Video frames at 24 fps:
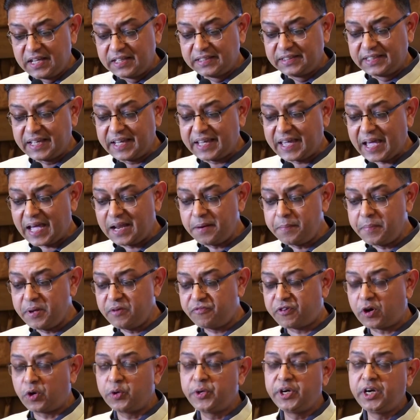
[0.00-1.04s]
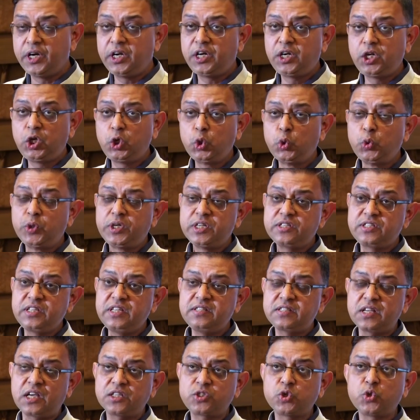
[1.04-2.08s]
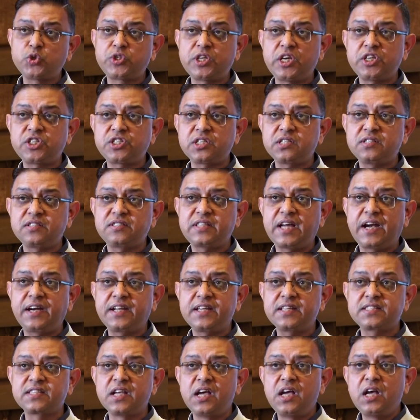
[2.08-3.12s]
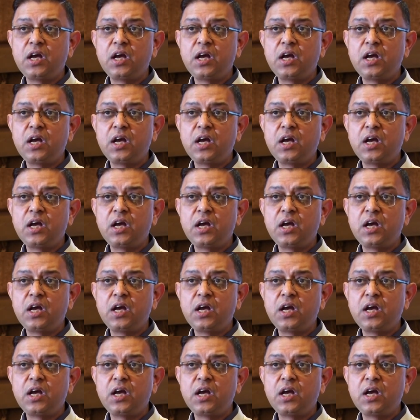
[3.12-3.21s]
They can be found in two disease associations, that is